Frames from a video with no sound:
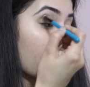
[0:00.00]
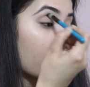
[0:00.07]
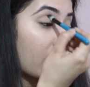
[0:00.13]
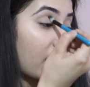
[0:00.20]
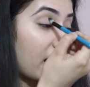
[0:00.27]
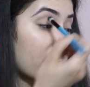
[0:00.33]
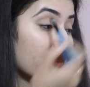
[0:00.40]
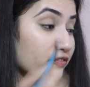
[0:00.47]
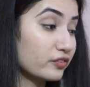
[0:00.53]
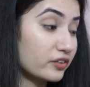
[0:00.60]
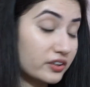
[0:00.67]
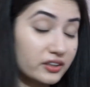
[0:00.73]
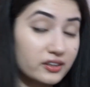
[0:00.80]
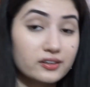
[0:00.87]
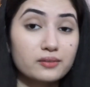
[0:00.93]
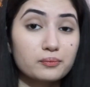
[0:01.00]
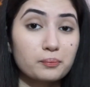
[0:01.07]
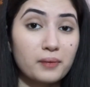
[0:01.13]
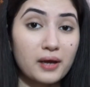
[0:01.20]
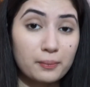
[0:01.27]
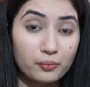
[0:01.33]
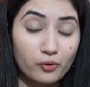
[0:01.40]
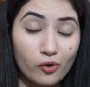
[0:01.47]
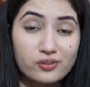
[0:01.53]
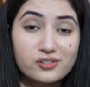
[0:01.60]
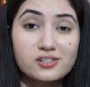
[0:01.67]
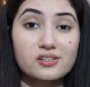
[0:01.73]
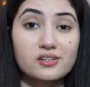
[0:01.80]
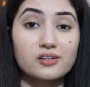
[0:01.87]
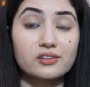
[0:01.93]
I wear my
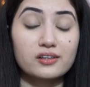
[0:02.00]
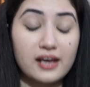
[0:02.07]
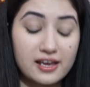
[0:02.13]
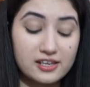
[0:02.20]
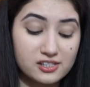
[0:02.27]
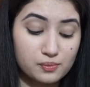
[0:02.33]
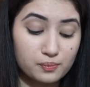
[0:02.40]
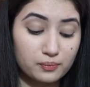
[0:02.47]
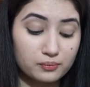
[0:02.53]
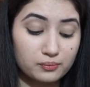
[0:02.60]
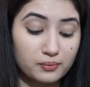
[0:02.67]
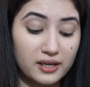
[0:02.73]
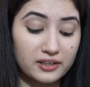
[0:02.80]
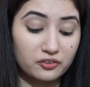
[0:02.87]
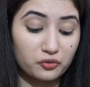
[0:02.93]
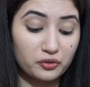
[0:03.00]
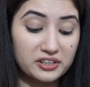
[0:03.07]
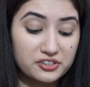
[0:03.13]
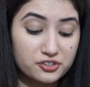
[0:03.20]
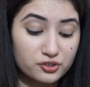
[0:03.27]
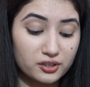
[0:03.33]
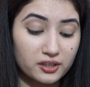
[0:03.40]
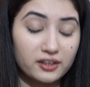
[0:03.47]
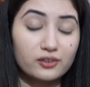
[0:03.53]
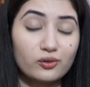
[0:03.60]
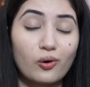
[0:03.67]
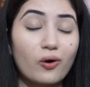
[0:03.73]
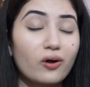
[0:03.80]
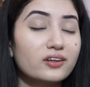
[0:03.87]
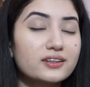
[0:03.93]
bronzer as my crease shade
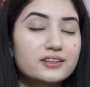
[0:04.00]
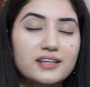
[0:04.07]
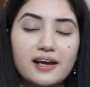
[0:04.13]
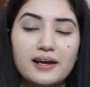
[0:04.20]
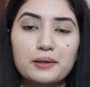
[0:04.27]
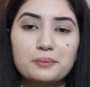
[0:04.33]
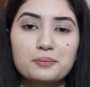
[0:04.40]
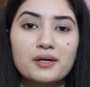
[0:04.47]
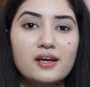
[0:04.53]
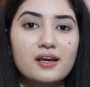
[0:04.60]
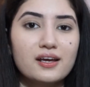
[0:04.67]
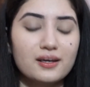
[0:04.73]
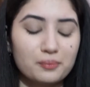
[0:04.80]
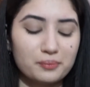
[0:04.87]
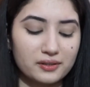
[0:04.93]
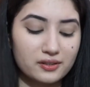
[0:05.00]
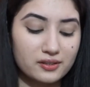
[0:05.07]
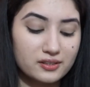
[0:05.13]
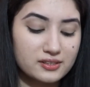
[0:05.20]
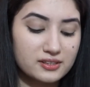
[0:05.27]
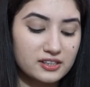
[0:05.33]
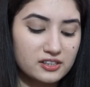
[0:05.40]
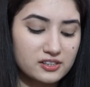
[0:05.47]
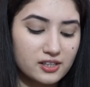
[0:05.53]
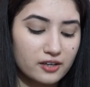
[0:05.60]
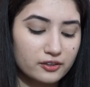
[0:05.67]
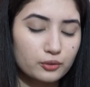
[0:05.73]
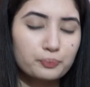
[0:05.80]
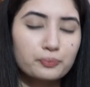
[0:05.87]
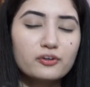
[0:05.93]
all the time because these are
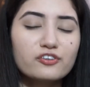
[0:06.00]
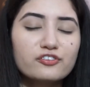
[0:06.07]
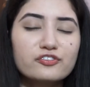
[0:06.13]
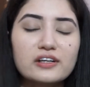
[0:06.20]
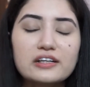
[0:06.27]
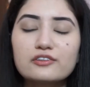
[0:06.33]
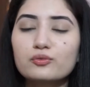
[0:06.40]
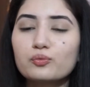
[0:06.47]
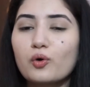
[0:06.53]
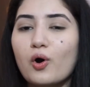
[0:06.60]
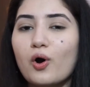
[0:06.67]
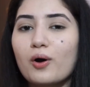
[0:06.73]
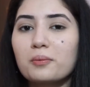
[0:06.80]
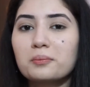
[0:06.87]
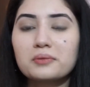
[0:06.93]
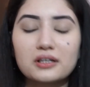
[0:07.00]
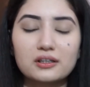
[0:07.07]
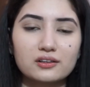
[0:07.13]
the perfect warm